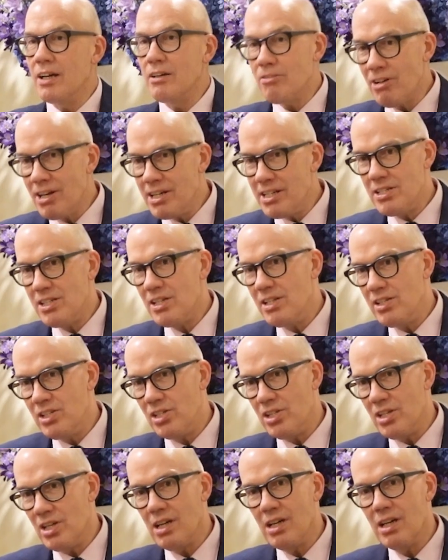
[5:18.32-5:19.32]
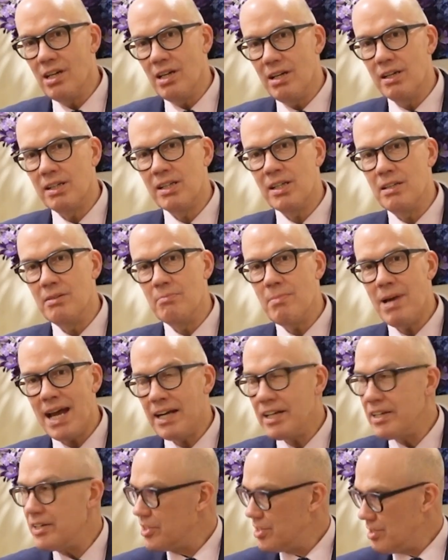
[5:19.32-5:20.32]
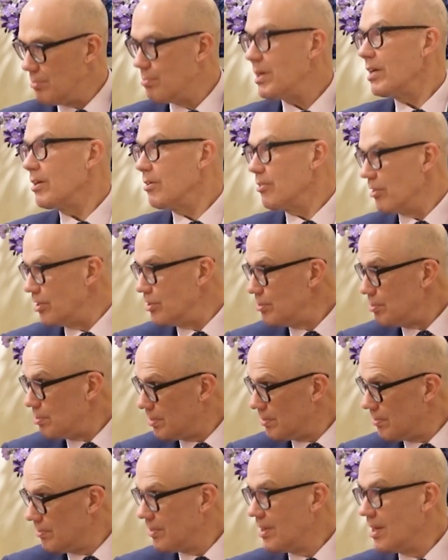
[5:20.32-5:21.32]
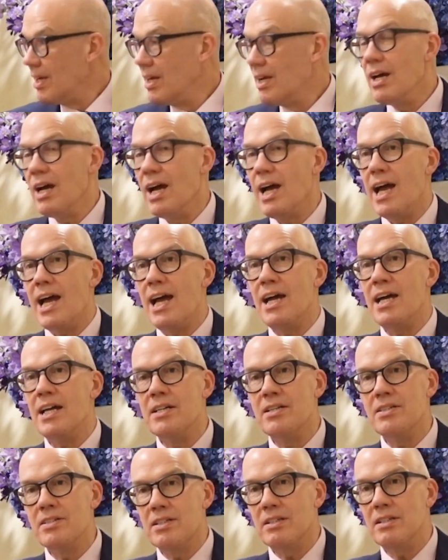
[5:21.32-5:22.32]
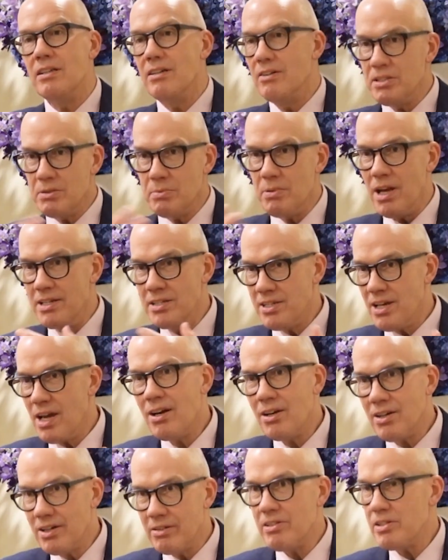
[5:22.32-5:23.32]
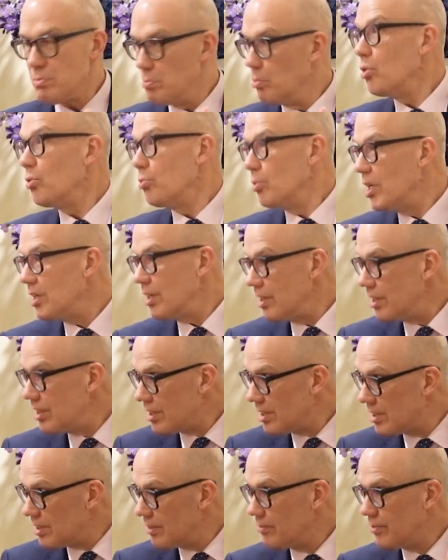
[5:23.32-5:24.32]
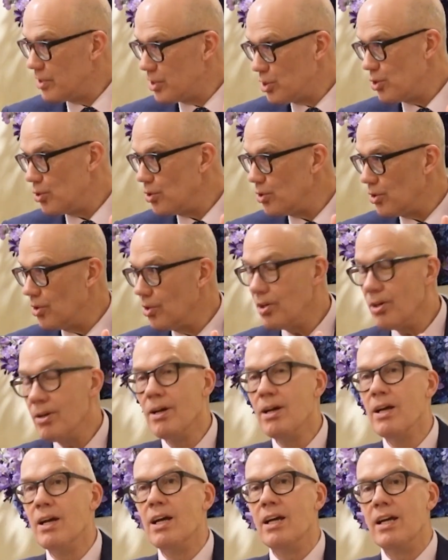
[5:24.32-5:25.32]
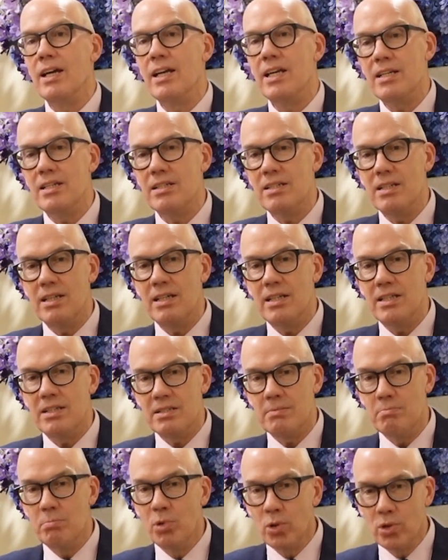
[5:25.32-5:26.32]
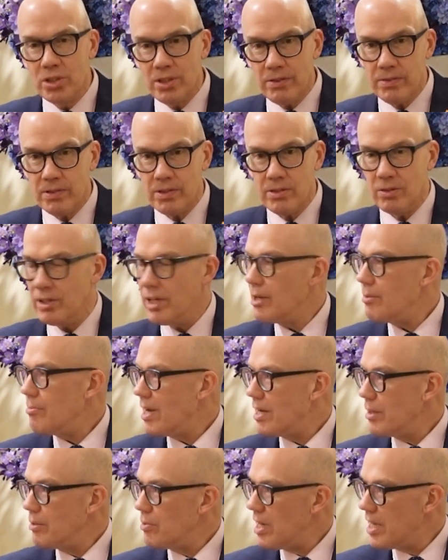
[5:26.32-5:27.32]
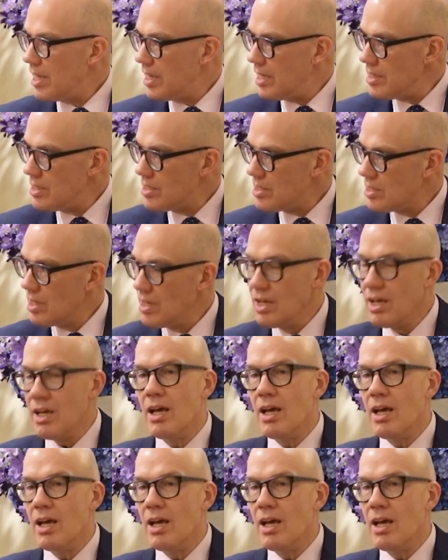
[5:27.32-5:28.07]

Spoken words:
great teacher can manage a big group, and it's harder, it's more work for sure. It's more difficult in many ways.